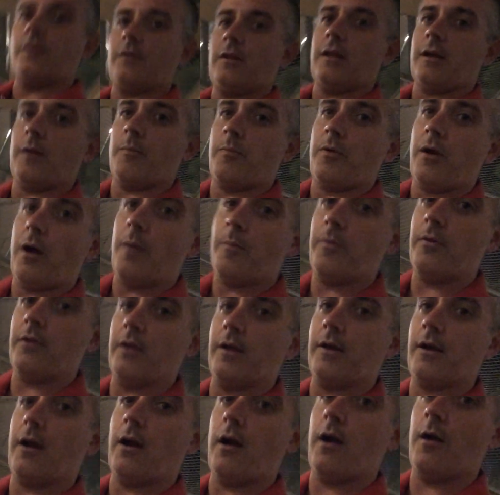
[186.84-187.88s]
doing like a proper
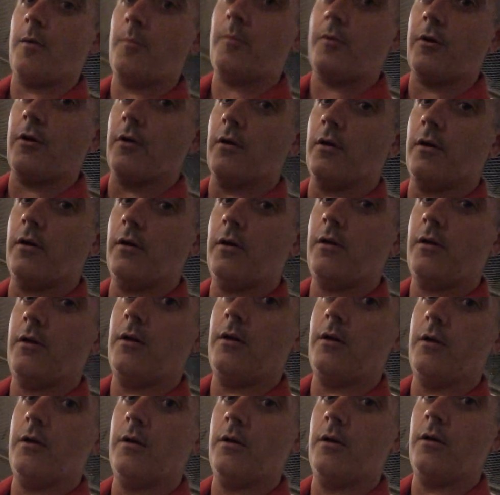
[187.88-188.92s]
like arm curl,
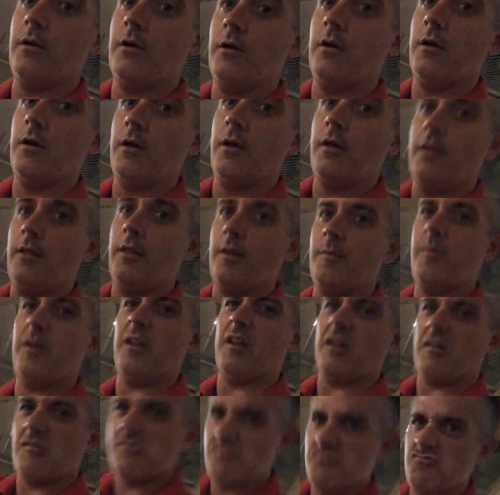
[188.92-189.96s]
they'd be
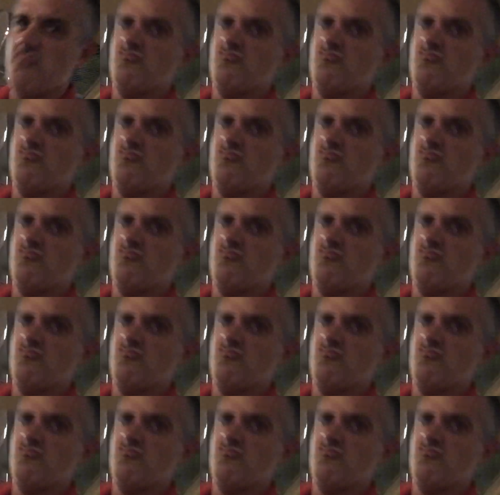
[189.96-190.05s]
like